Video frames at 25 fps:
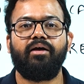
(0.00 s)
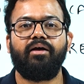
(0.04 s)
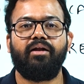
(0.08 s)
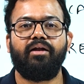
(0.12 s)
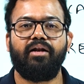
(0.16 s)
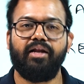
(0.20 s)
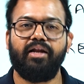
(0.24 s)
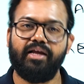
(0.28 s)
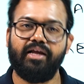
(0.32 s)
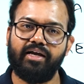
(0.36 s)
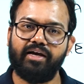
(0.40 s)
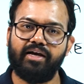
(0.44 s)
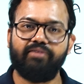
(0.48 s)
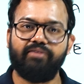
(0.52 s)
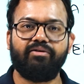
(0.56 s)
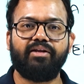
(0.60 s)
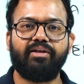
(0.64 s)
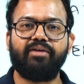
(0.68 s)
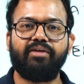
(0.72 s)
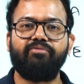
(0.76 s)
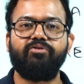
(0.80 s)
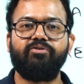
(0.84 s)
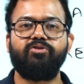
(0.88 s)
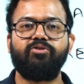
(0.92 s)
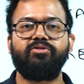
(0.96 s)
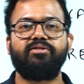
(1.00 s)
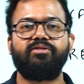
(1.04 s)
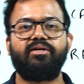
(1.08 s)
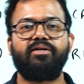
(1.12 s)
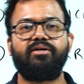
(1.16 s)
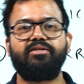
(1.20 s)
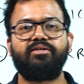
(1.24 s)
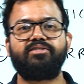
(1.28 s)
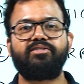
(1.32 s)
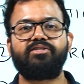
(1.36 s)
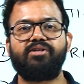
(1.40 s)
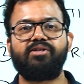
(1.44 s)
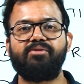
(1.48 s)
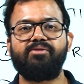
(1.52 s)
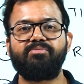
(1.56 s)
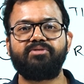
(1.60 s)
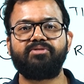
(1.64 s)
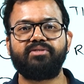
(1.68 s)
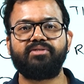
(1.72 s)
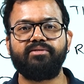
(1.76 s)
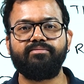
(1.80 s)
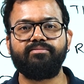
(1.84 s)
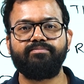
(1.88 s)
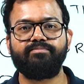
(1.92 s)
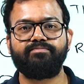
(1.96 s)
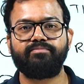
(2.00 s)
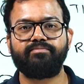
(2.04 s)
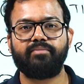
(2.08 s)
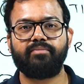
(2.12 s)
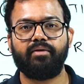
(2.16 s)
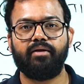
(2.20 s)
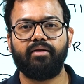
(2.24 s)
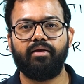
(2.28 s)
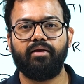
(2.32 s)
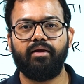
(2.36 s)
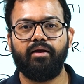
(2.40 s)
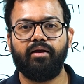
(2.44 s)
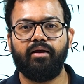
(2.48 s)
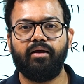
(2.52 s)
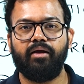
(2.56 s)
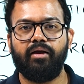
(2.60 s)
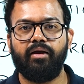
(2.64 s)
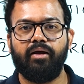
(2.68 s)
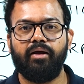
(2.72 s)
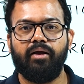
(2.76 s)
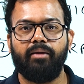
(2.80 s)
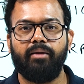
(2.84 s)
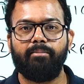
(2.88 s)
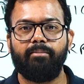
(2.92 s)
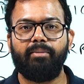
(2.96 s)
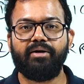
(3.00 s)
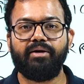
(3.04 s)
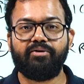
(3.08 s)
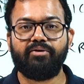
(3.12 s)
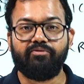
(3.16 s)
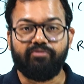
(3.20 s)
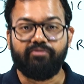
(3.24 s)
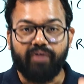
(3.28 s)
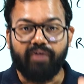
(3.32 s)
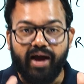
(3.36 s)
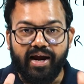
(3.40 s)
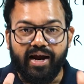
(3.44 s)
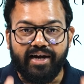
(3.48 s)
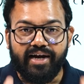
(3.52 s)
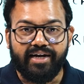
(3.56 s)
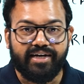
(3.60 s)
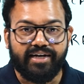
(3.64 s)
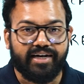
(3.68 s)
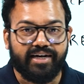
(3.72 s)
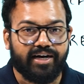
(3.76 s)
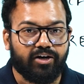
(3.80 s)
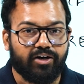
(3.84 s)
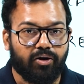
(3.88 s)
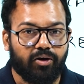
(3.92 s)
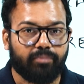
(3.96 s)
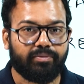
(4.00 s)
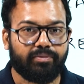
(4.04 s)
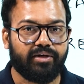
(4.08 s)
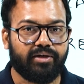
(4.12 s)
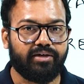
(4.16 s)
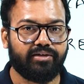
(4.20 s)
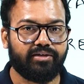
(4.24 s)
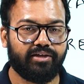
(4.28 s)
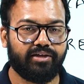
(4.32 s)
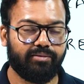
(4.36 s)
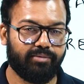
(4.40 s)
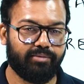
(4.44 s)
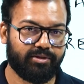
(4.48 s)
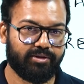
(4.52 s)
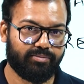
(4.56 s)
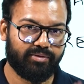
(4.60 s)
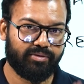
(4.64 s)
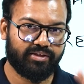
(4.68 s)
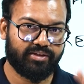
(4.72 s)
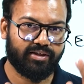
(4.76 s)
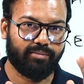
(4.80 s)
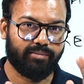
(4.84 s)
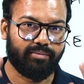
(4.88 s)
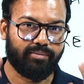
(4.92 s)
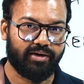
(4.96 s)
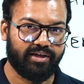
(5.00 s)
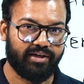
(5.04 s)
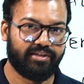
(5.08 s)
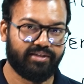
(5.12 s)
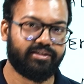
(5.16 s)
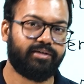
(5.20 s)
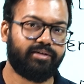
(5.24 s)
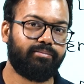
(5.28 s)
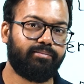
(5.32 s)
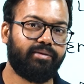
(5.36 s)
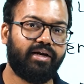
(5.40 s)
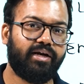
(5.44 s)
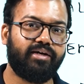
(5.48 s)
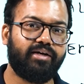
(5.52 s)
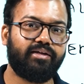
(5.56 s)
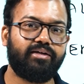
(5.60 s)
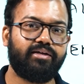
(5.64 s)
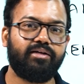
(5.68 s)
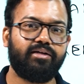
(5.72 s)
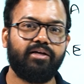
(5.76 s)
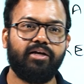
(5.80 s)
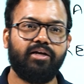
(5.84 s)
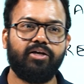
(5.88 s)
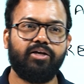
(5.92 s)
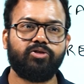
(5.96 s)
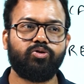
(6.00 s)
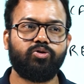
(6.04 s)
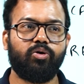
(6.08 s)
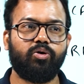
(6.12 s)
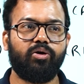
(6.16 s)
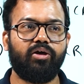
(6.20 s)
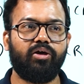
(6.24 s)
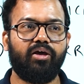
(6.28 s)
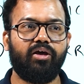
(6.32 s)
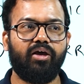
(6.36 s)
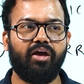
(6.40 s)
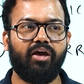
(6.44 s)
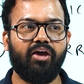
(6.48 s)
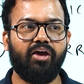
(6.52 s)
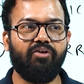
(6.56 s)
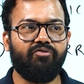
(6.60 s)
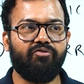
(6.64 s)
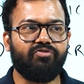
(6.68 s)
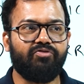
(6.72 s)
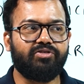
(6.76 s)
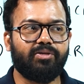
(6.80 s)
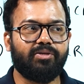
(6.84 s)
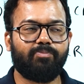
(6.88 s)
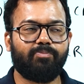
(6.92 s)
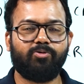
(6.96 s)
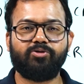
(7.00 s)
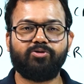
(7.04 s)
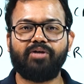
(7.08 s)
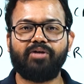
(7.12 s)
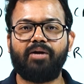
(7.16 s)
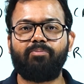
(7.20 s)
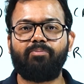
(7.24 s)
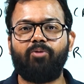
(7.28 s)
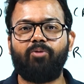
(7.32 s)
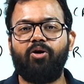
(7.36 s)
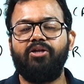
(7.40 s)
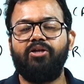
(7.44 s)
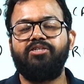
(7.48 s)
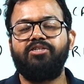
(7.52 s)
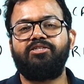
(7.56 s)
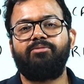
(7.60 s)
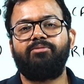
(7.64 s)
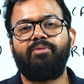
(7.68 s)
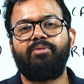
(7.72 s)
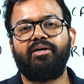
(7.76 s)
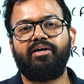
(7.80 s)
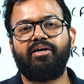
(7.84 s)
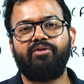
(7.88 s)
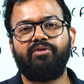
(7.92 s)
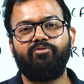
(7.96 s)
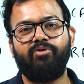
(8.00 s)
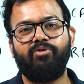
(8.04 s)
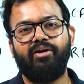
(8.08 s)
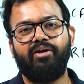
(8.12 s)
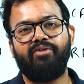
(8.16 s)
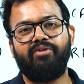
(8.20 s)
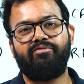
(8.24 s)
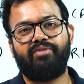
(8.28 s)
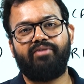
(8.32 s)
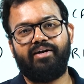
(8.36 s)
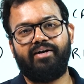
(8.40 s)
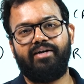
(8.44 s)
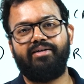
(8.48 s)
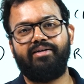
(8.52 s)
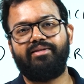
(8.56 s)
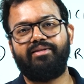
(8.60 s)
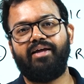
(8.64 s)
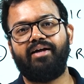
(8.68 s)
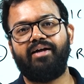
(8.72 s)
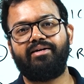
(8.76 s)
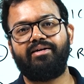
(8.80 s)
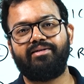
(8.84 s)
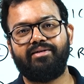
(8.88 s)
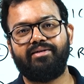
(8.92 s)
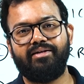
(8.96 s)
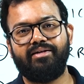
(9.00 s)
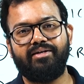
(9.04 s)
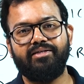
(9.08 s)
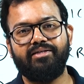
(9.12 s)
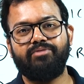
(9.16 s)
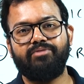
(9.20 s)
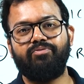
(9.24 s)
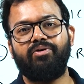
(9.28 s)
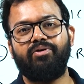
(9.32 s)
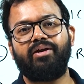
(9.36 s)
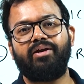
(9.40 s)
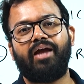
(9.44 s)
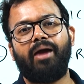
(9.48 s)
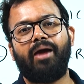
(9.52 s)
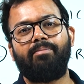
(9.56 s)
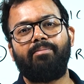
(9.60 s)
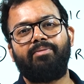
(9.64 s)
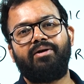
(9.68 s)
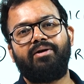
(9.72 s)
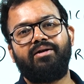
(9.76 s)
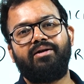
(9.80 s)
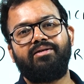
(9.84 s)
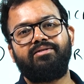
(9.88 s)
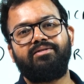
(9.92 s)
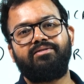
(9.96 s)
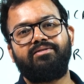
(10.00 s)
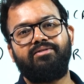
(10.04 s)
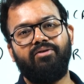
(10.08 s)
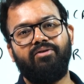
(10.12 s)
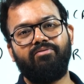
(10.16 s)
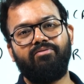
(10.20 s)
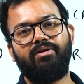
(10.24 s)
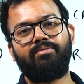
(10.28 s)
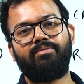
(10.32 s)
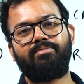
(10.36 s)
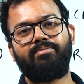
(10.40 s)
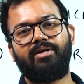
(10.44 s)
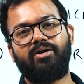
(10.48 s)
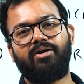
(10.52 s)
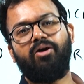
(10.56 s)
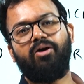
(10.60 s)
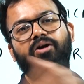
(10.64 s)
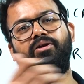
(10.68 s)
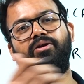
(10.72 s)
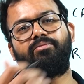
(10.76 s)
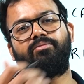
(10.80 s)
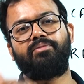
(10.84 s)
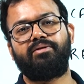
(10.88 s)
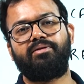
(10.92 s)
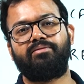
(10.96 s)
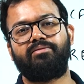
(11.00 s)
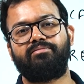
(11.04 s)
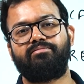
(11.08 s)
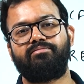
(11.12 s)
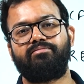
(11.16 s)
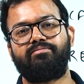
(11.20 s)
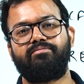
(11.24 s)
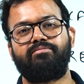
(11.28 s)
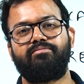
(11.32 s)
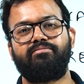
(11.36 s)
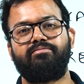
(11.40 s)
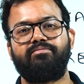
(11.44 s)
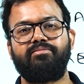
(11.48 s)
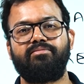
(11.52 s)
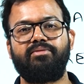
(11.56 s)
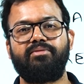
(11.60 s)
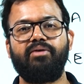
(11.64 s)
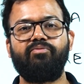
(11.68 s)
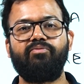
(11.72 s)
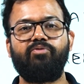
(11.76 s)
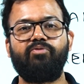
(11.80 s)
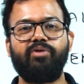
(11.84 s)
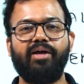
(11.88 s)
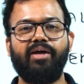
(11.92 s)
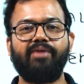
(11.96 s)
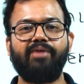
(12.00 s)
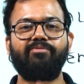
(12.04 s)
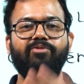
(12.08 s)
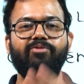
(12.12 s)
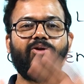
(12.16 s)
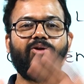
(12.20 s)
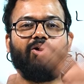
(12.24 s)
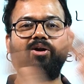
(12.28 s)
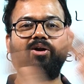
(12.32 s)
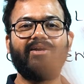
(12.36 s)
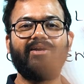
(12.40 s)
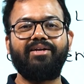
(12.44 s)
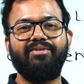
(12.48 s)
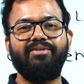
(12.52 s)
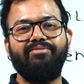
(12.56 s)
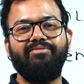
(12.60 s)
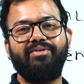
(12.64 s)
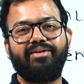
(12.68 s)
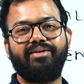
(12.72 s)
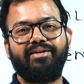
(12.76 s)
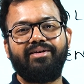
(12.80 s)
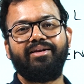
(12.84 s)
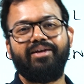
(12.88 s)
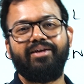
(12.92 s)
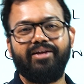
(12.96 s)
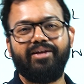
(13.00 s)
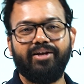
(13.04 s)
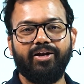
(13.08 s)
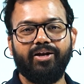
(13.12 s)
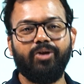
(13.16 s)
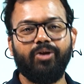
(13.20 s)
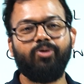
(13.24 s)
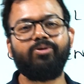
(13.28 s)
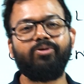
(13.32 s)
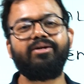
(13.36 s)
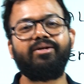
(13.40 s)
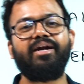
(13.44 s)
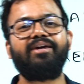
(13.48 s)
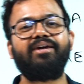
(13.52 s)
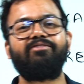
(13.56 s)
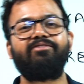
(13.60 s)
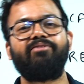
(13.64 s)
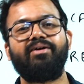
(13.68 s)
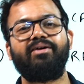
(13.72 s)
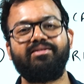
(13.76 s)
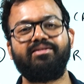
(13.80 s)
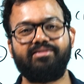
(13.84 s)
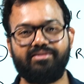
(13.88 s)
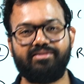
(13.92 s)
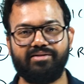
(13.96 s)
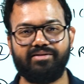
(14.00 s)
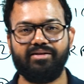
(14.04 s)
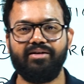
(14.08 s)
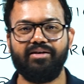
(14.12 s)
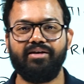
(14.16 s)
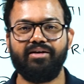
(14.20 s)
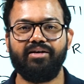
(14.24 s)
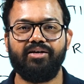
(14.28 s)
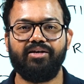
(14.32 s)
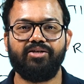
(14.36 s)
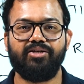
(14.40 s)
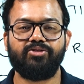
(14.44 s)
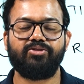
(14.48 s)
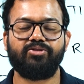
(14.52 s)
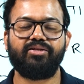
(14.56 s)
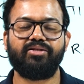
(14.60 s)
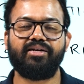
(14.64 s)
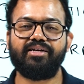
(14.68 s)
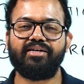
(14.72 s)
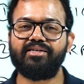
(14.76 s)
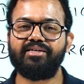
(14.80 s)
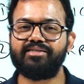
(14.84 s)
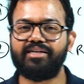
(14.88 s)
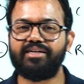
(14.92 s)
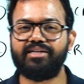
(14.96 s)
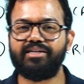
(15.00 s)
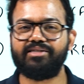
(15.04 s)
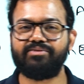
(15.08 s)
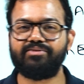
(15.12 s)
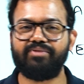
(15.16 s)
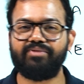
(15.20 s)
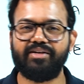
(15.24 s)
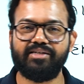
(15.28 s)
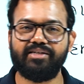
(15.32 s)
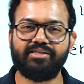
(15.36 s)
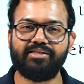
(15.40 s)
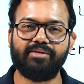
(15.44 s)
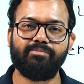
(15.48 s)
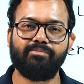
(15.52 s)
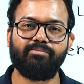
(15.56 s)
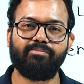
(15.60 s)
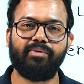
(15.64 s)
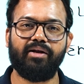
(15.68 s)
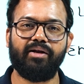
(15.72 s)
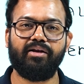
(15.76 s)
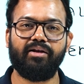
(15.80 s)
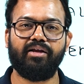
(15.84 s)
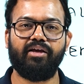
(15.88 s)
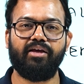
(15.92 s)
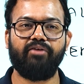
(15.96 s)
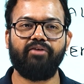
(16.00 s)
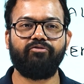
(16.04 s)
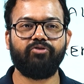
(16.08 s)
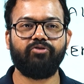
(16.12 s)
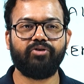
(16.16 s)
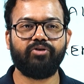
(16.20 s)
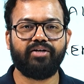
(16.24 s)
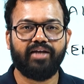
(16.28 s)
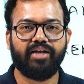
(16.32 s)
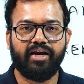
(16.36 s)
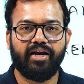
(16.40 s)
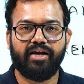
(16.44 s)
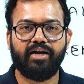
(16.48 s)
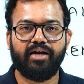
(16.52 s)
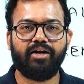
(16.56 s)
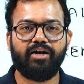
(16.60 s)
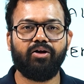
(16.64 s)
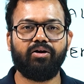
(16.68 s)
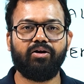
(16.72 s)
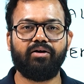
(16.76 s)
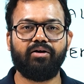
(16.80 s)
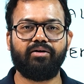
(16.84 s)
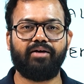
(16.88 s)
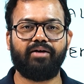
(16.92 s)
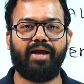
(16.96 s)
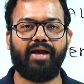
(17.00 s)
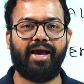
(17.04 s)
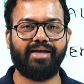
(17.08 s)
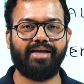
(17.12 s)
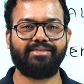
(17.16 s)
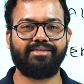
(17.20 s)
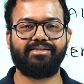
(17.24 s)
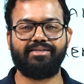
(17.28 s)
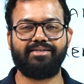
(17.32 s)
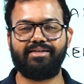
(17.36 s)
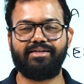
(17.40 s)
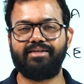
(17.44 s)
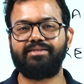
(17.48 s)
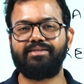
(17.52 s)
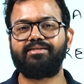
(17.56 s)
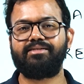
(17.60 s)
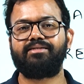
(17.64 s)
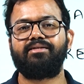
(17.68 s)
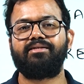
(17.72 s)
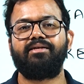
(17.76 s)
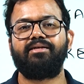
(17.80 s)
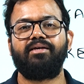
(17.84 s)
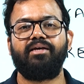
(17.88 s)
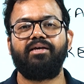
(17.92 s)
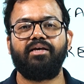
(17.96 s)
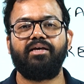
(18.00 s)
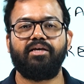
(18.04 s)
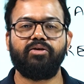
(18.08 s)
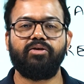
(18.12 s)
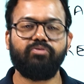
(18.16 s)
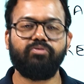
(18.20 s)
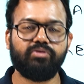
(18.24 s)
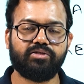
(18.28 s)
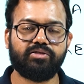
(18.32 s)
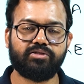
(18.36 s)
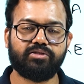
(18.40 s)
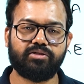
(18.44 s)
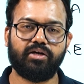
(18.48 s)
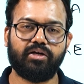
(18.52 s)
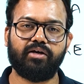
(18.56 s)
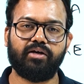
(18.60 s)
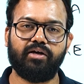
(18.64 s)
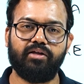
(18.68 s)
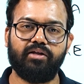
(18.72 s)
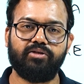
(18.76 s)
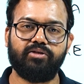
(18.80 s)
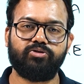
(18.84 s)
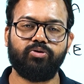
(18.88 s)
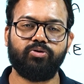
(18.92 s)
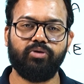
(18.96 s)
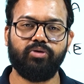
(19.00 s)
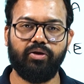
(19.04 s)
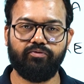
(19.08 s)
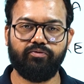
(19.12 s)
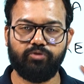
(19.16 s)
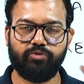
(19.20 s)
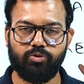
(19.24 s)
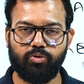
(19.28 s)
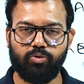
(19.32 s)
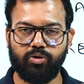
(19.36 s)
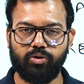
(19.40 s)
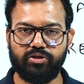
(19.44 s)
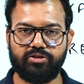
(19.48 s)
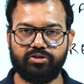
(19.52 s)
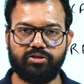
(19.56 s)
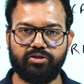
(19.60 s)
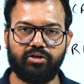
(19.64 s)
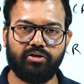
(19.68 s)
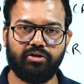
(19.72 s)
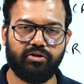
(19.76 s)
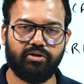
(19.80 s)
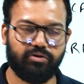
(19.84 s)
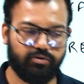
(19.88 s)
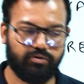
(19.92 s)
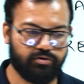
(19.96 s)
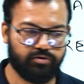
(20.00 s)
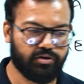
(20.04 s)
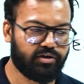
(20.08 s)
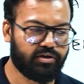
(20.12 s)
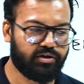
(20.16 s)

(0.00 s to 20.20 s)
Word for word: Link I will give you in the description. But why India adopted? There must be some reason behind it. So if suppose our policymaker would have read that it is for capitalist developed economy, they would have not even looked at once. So the reason is very simple. If you take it on as it is, you will struggle. So you have to question, you have to